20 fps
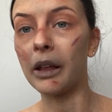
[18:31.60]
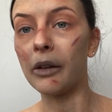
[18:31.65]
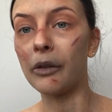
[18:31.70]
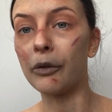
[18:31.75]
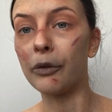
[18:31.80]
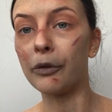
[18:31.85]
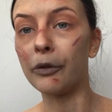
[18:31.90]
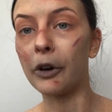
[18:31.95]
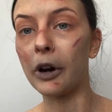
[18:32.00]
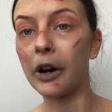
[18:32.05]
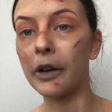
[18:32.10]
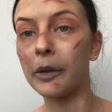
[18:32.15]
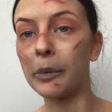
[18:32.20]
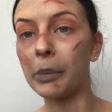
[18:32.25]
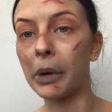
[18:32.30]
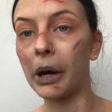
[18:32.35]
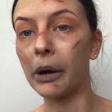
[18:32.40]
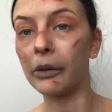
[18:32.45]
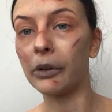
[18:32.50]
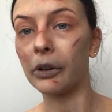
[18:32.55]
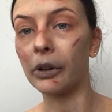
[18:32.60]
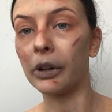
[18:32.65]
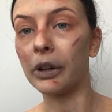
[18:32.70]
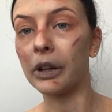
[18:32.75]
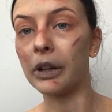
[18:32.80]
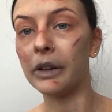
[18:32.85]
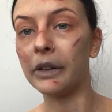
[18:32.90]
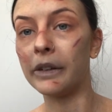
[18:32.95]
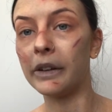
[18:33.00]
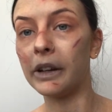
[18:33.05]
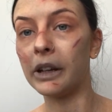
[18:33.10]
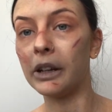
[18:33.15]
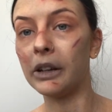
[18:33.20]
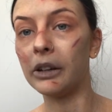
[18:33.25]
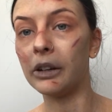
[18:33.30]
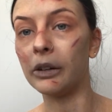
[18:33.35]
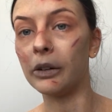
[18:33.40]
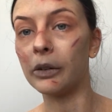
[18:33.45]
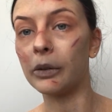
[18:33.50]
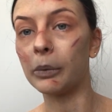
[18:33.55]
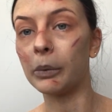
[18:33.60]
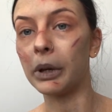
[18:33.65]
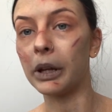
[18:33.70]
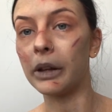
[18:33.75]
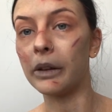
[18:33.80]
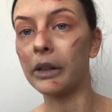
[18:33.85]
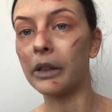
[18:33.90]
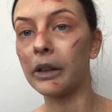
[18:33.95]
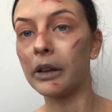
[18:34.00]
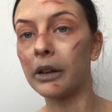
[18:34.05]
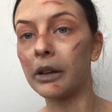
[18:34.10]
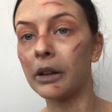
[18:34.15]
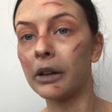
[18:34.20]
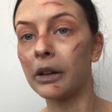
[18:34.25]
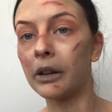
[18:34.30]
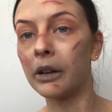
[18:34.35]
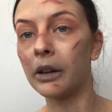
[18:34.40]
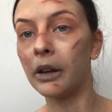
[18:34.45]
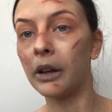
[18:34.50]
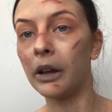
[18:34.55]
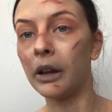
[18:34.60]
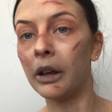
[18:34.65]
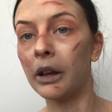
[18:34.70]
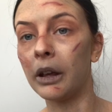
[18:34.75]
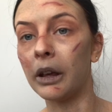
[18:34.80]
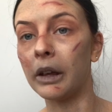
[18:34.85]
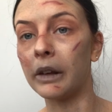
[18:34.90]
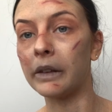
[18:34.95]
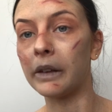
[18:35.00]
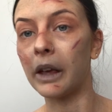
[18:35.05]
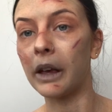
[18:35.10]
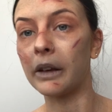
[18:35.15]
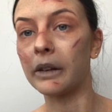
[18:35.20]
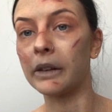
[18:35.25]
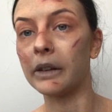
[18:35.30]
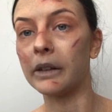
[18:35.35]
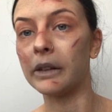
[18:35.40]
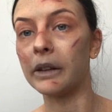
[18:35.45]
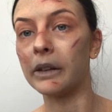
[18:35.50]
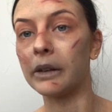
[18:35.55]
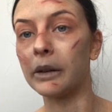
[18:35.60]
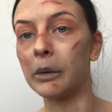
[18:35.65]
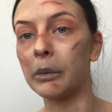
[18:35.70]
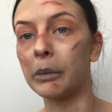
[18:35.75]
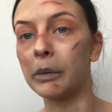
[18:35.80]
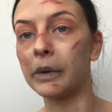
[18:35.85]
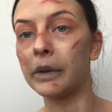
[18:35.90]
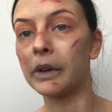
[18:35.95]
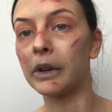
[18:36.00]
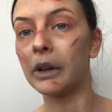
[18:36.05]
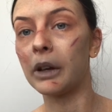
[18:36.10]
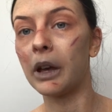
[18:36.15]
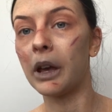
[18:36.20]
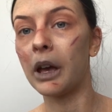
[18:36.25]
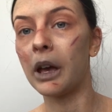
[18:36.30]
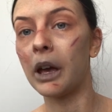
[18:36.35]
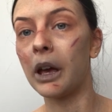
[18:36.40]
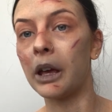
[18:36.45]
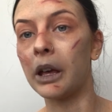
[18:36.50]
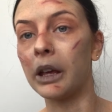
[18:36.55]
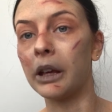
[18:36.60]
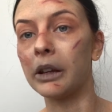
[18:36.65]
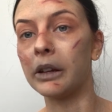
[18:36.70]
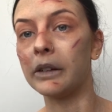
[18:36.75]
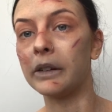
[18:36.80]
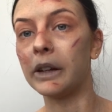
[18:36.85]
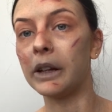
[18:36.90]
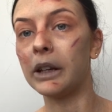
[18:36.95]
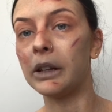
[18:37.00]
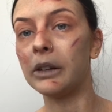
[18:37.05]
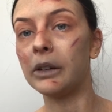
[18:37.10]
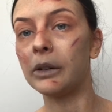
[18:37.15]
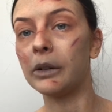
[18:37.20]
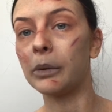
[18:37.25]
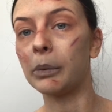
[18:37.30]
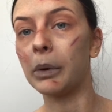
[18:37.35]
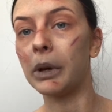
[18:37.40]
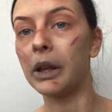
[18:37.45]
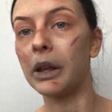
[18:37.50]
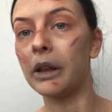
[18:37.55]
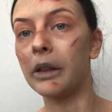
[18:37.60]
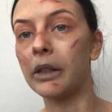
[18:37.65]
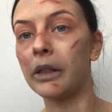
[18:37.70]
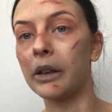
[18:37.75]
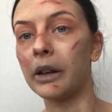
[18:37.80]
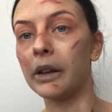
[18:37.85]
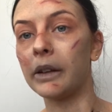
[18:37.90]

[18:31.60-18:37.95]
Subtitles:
Father Bowden continues with his exorcisms. He continues with